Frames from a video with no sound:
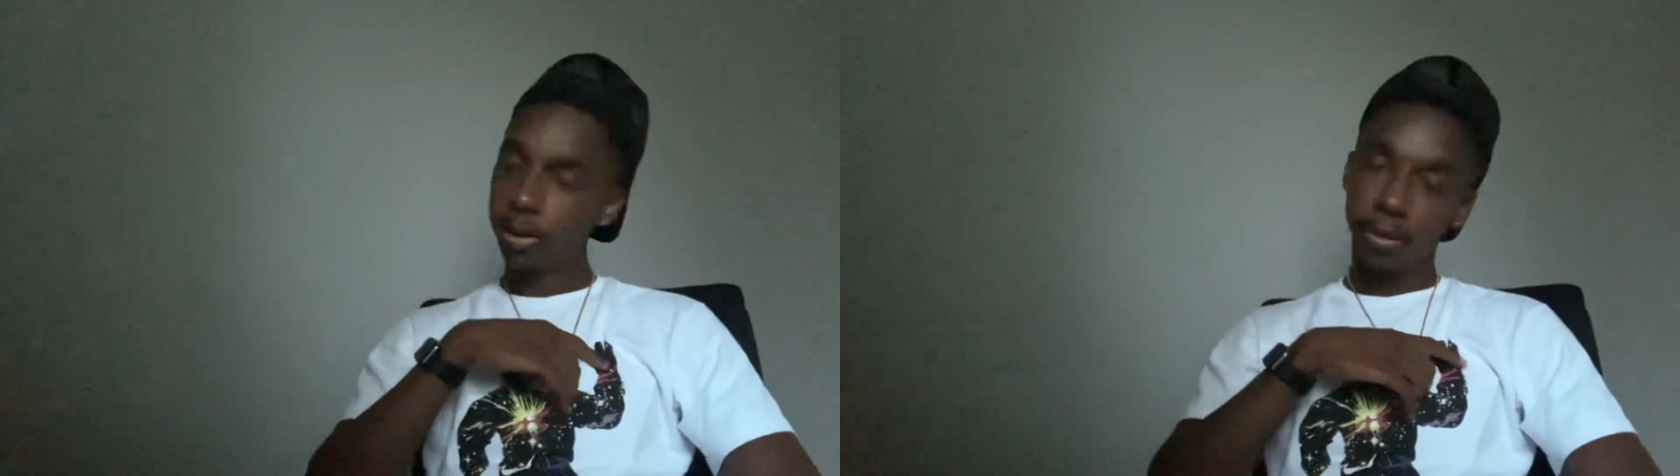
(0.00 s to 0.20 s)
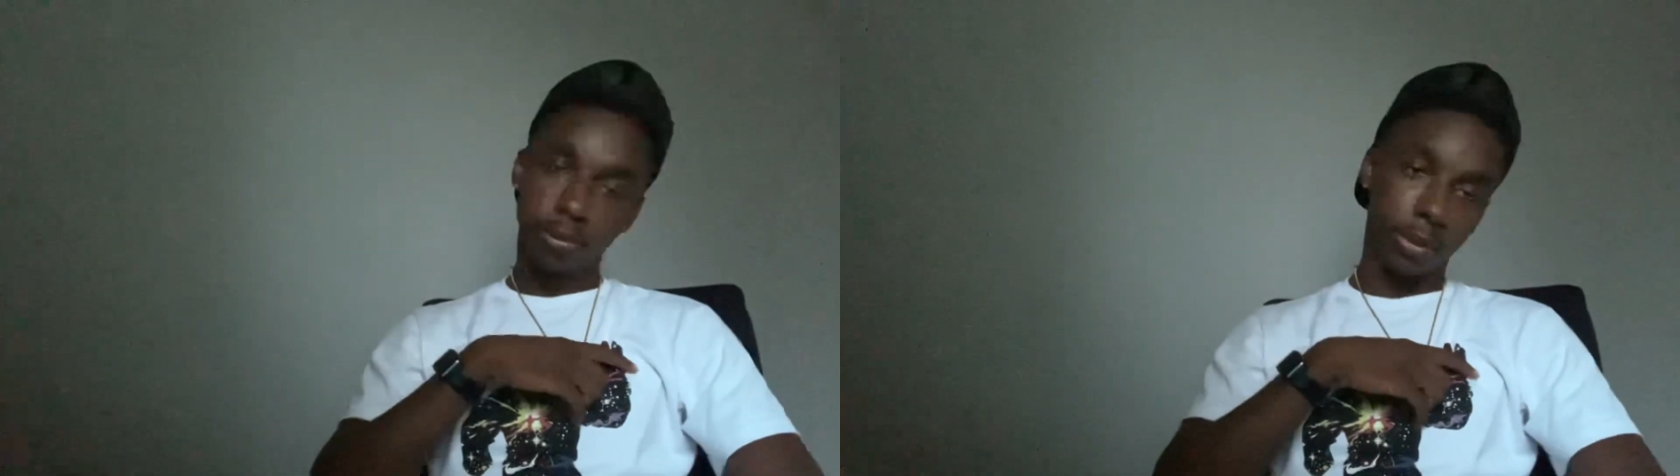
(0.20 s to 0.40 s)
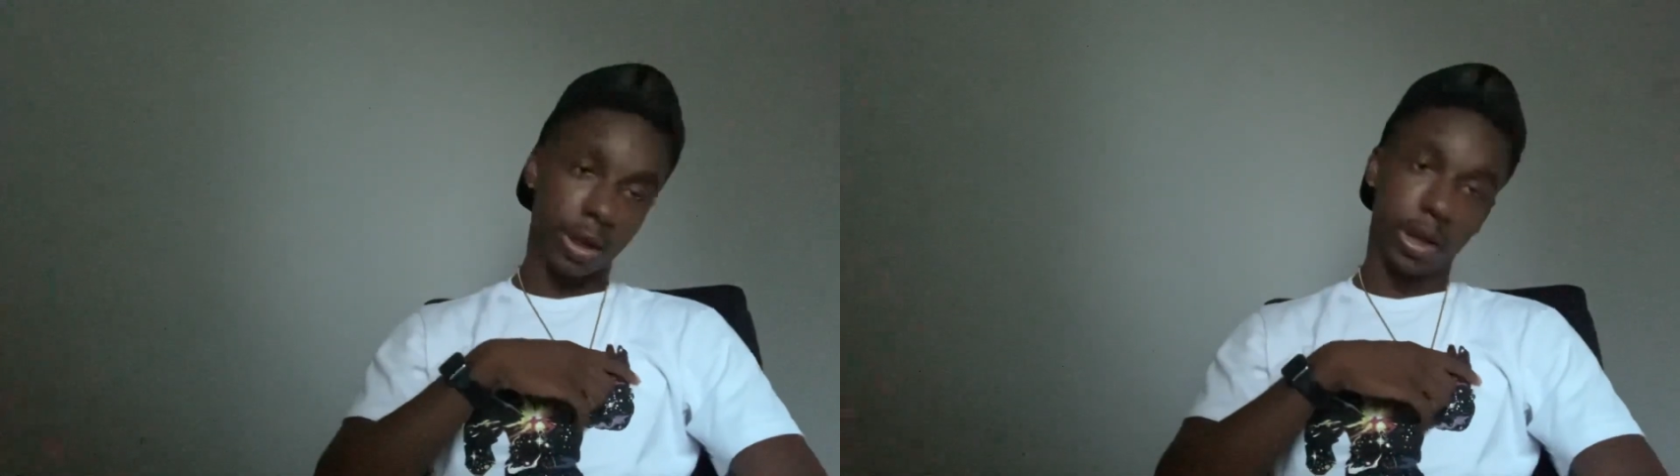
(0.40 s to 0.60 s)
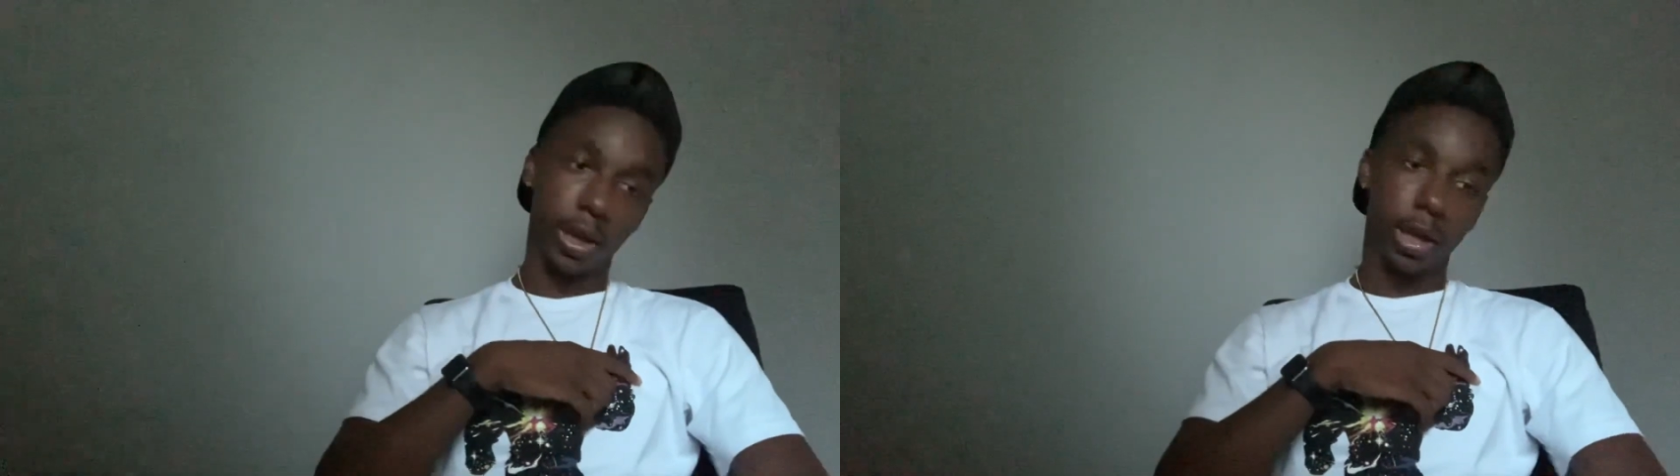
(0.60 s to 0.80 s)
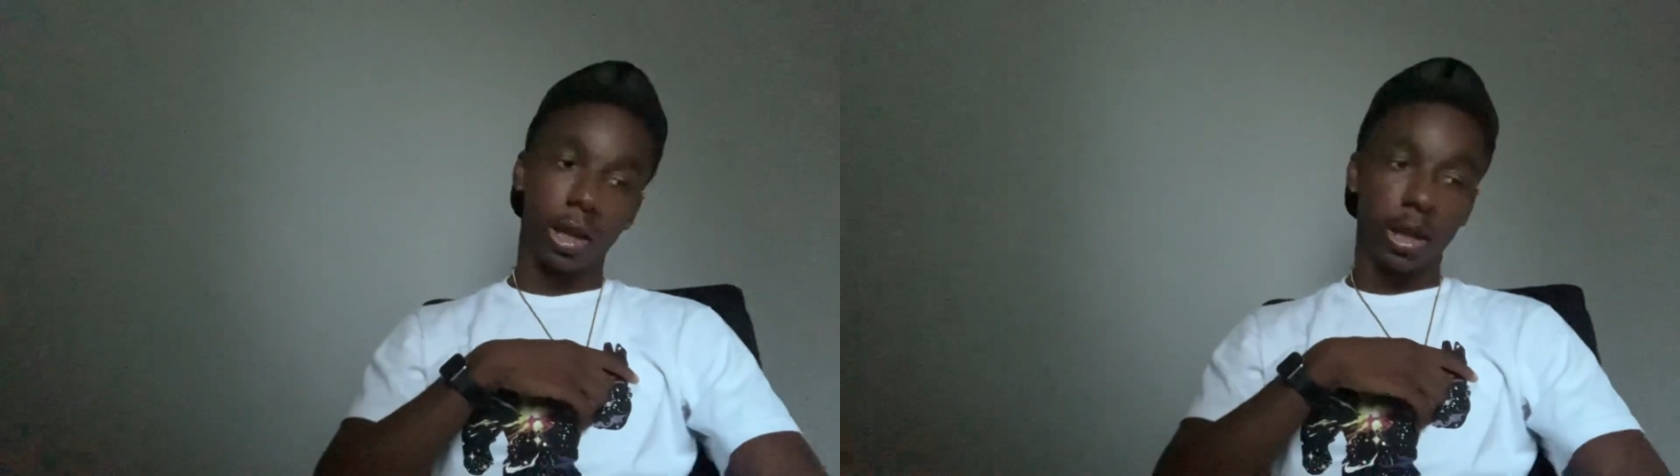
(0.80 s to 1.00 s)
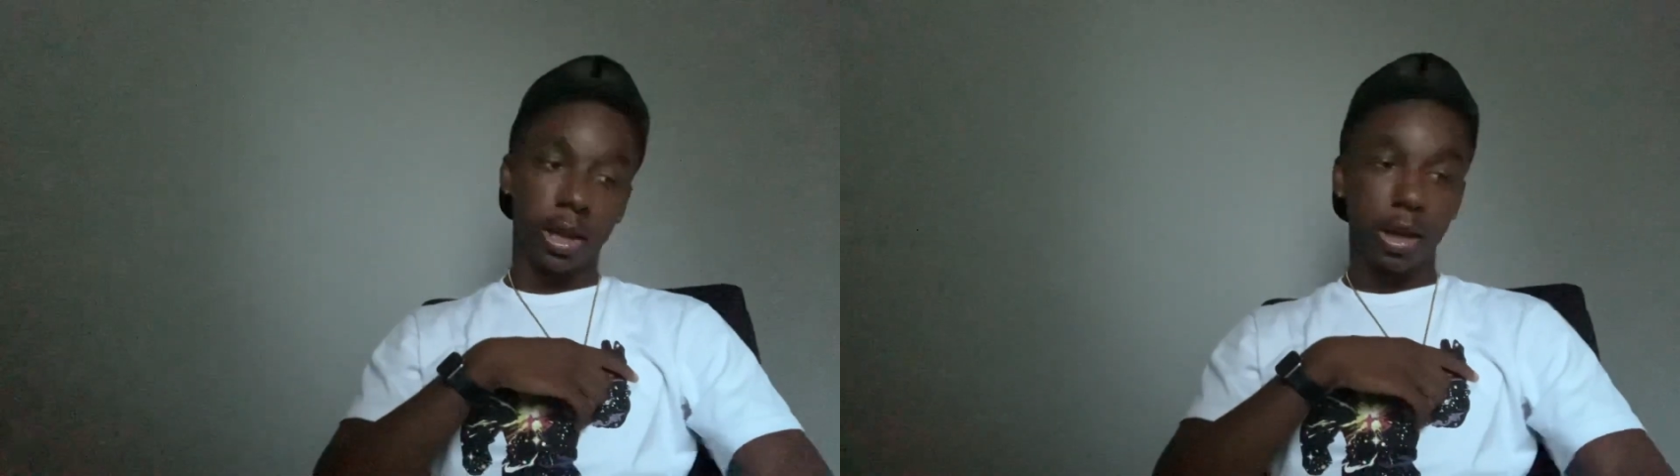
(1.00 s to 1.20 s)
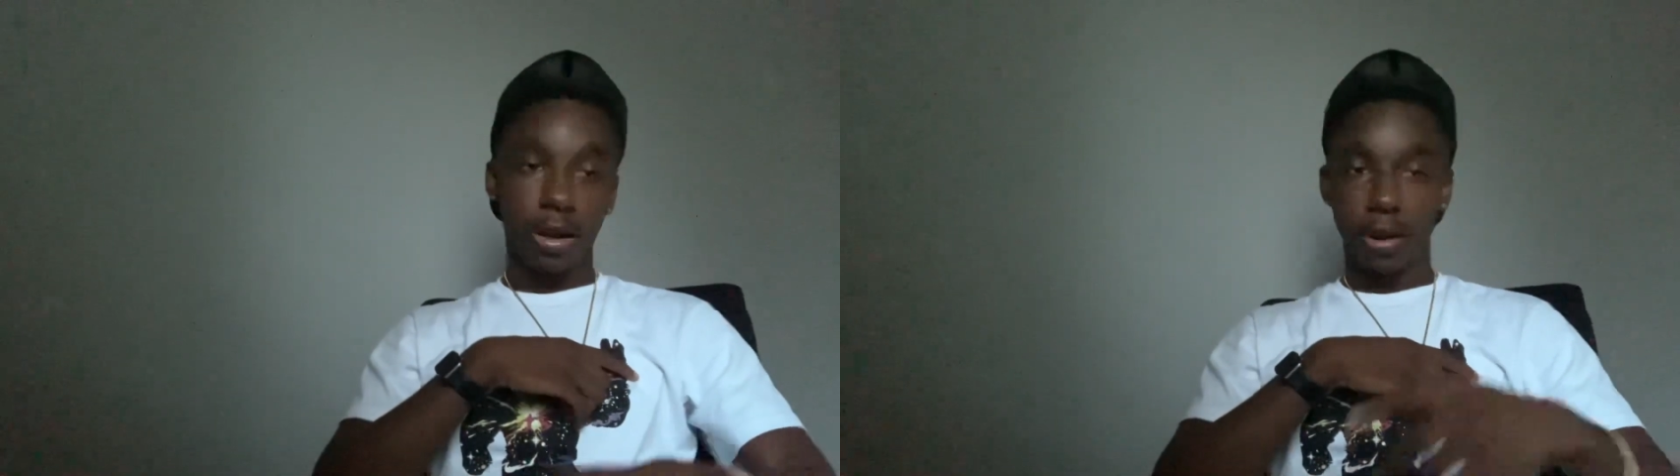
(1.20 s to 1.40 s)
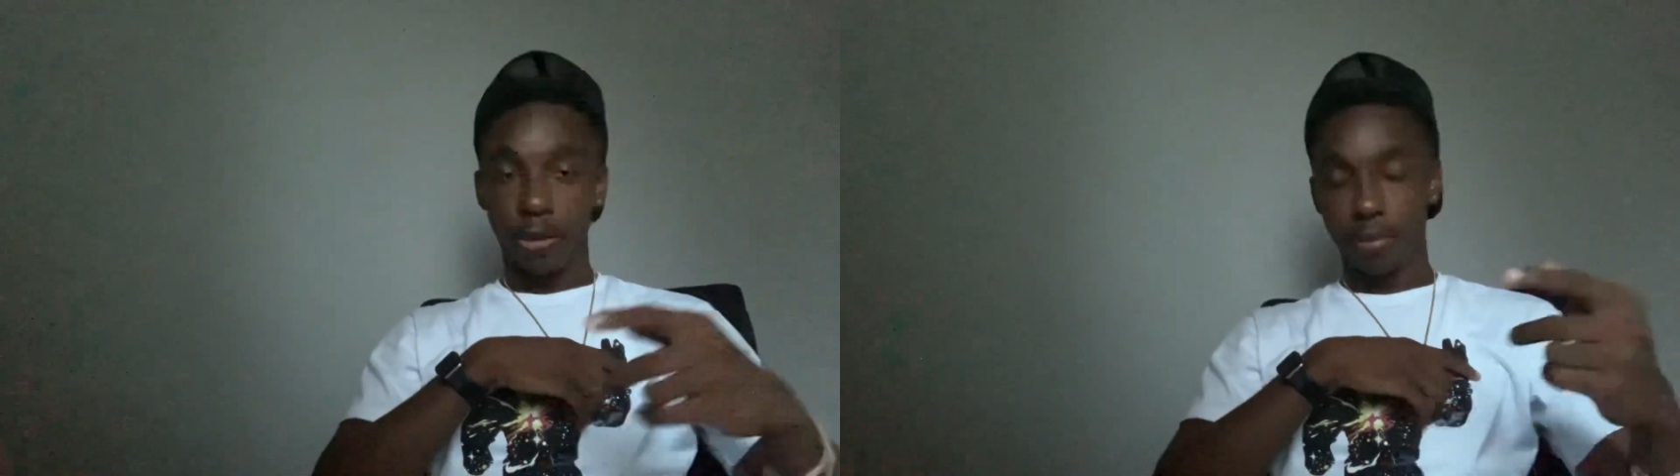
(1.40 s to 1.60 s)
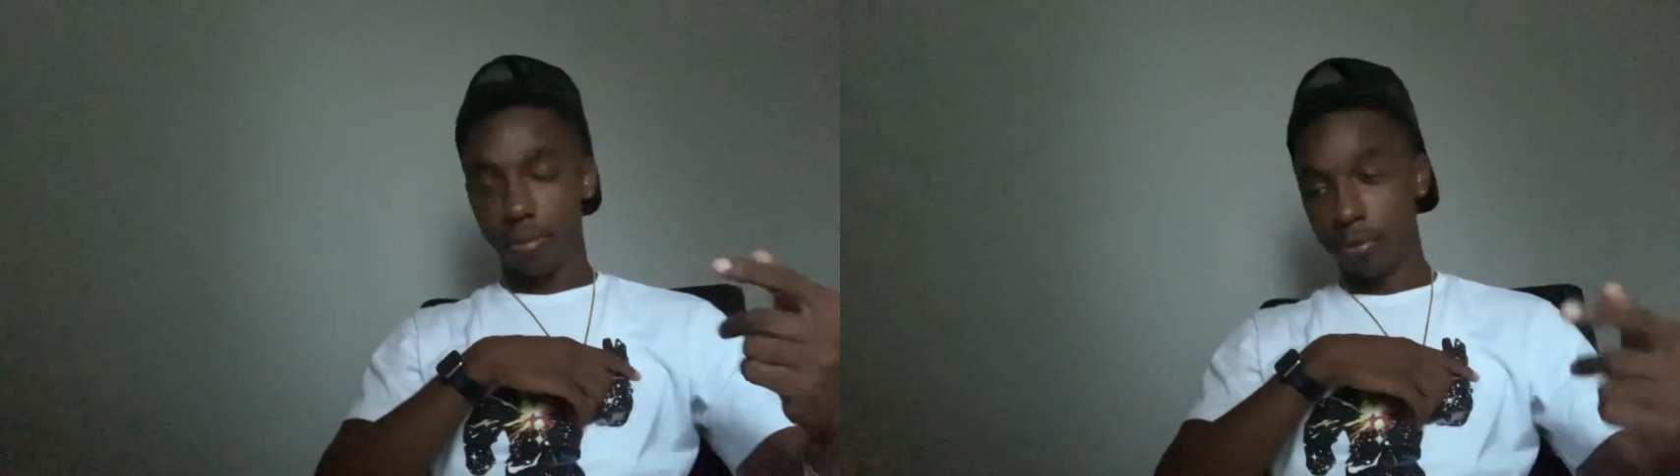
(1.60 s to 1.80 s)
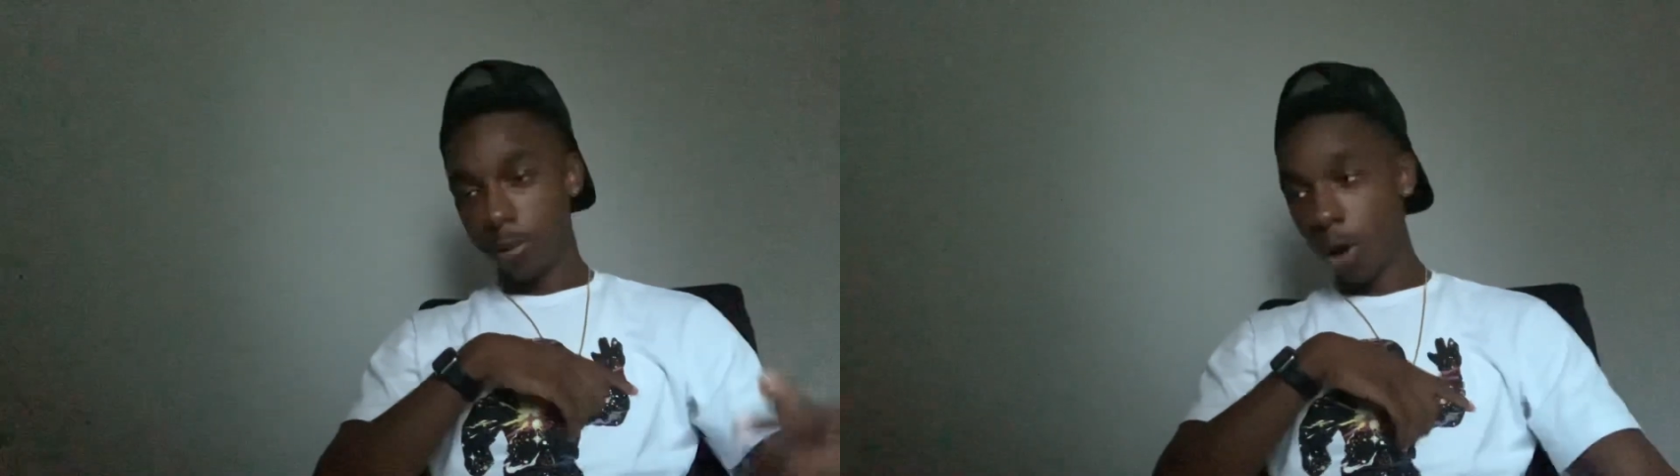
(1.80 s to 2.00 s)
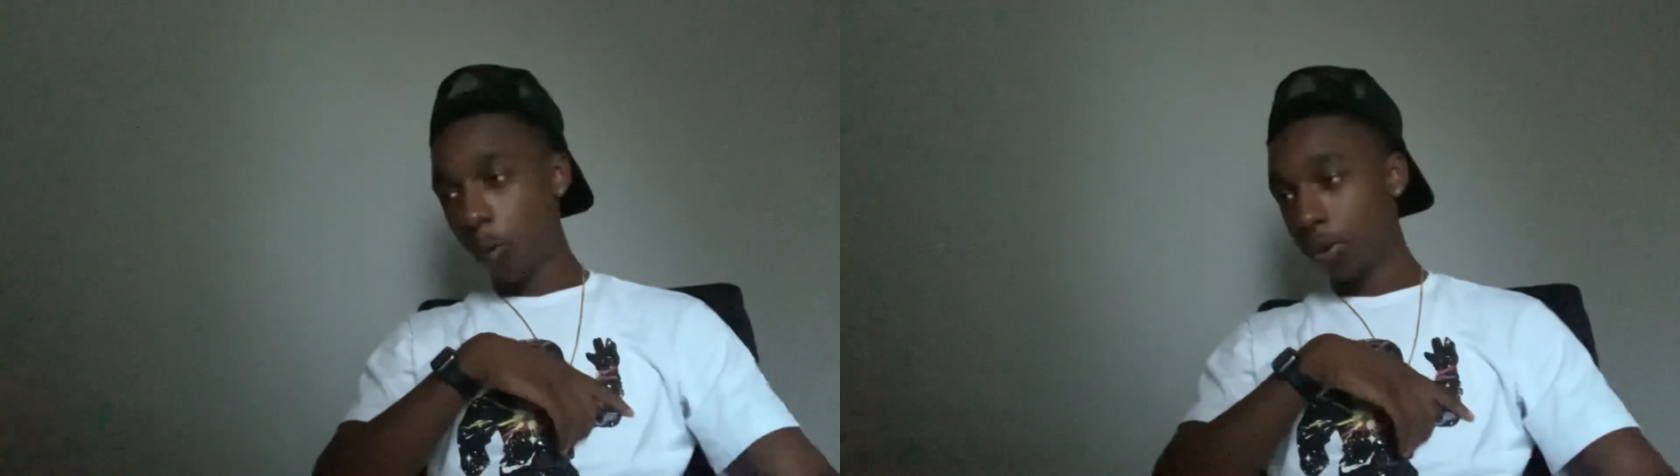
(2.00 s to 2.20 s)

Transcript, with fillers: Man, open